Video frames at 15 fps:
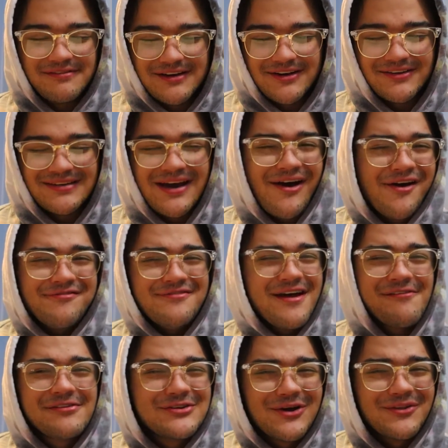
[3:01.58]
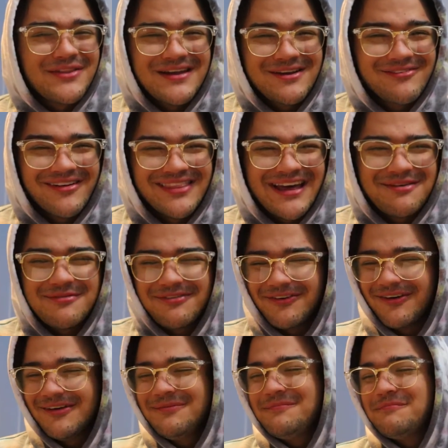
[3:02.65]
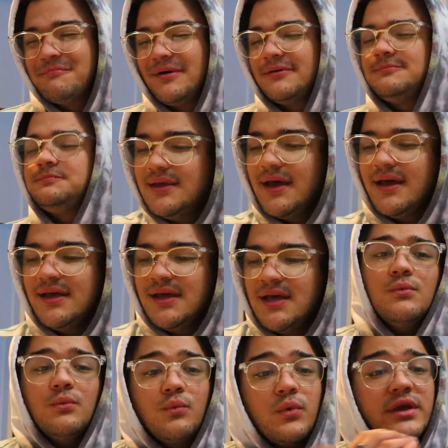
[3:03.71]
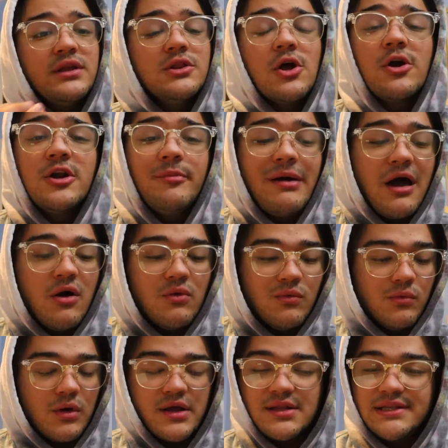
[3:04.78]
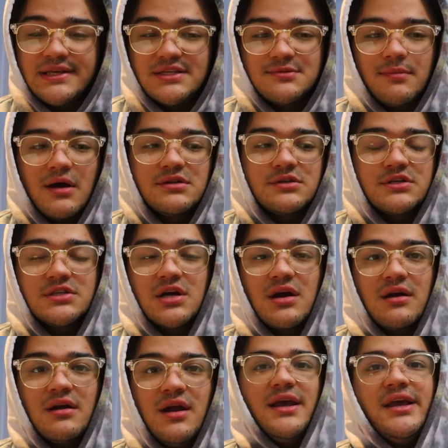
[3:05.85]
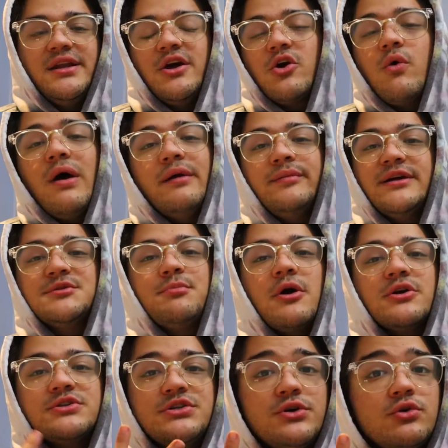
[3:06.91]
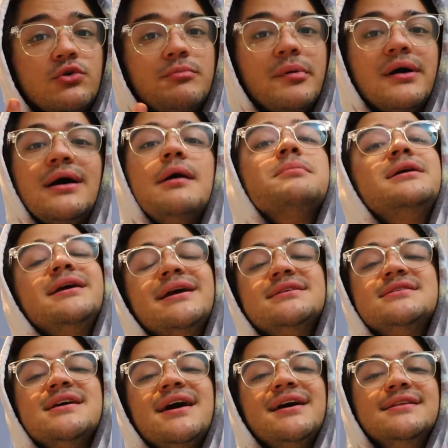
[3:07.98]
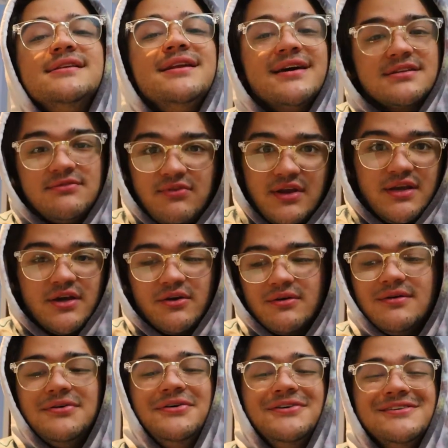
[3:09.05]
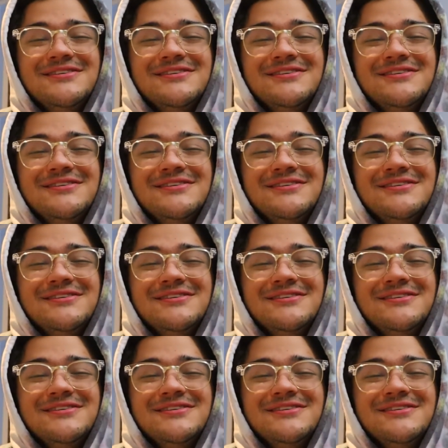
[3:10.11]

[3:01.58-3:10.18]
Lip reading: the video now. I've never told anyone that before. But yeah, we learn about what these monsters are in A Quiet Place Part 2, but I'm gonna get to that in the next video.